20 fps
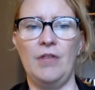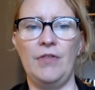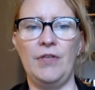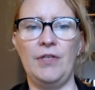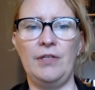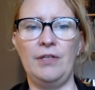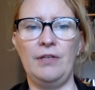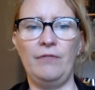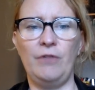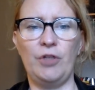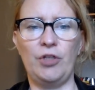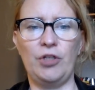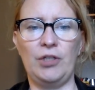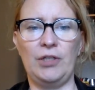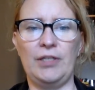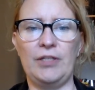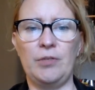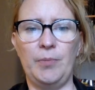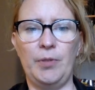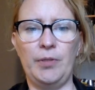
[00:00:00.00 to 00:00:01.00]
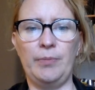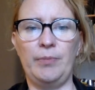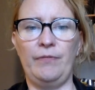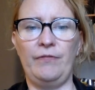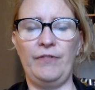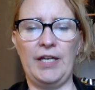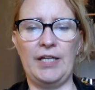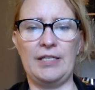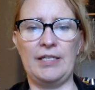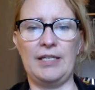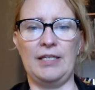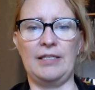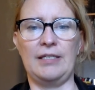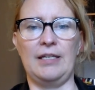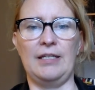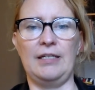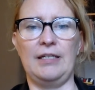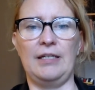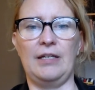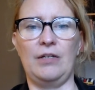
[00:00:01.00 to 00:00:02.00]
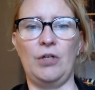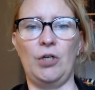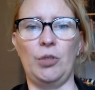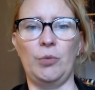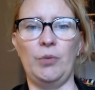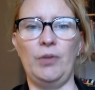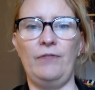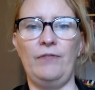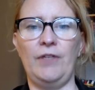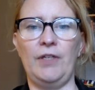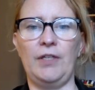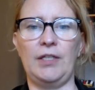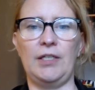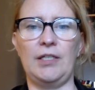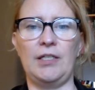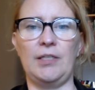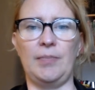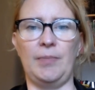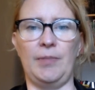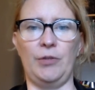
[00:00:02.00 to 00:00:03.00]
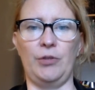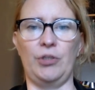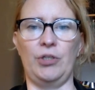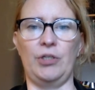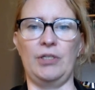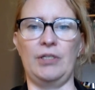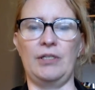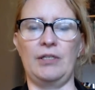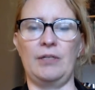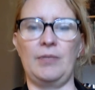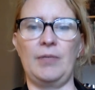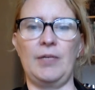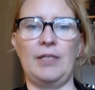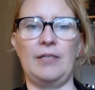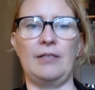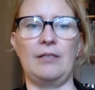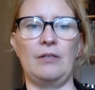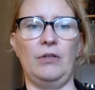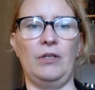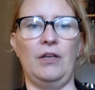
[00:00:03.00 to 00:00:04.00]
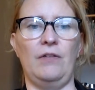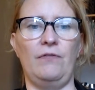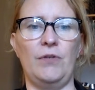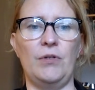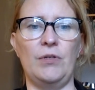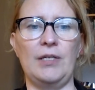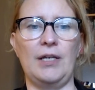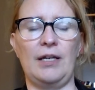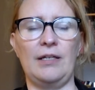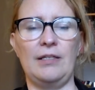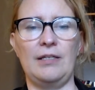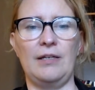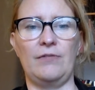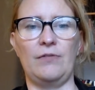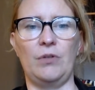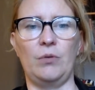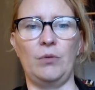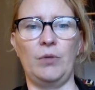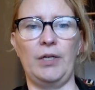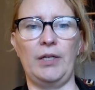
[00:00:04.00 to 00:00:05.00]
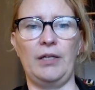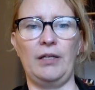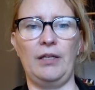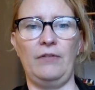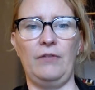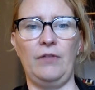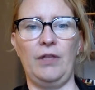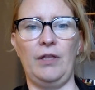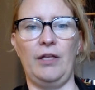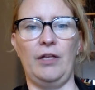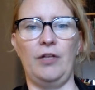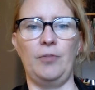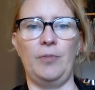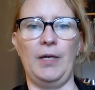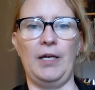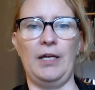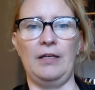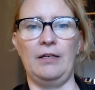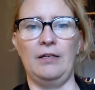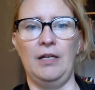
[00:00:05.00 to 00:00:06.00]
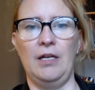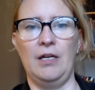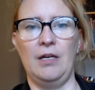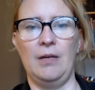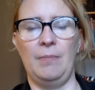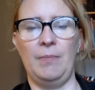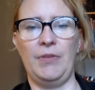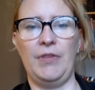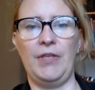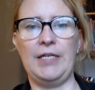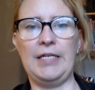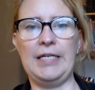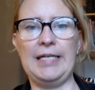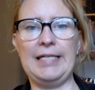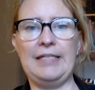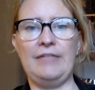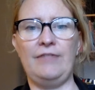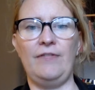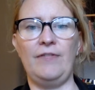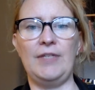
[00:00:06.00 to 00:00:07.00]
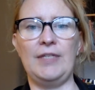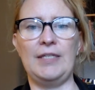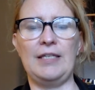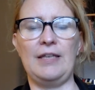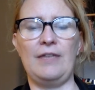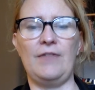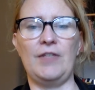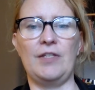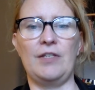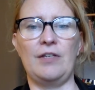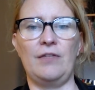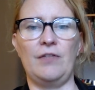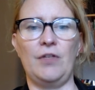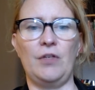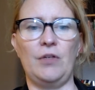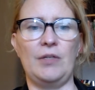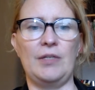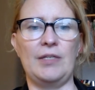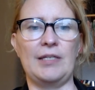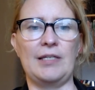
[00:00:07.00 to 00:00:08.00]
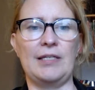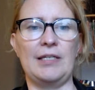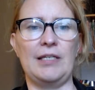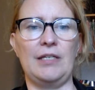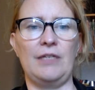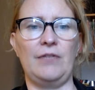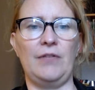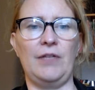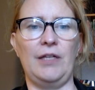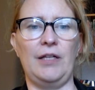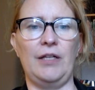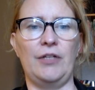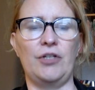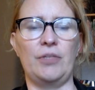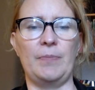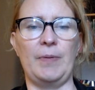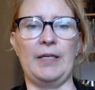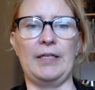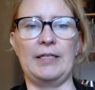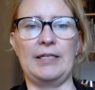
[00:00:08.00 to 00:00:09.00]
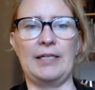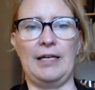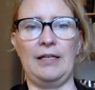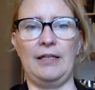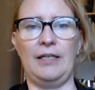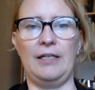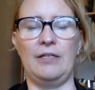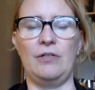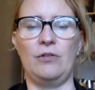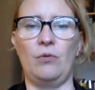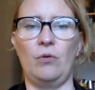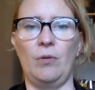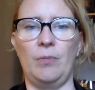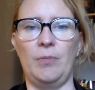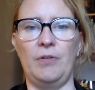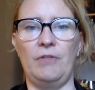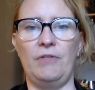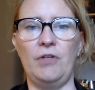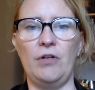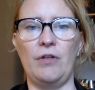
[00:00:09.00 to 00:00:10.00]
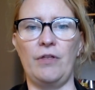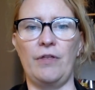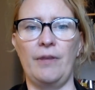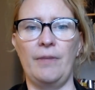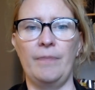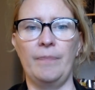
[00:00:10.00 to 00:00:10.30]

This unfortunately led to multiple flight tests ending in horrific explosions, in some cases only a few seconds after the rocket left the launch pad. But then in 1957, the Soviet Union successfully launched a Sputnik satellite into orbit of the Earth.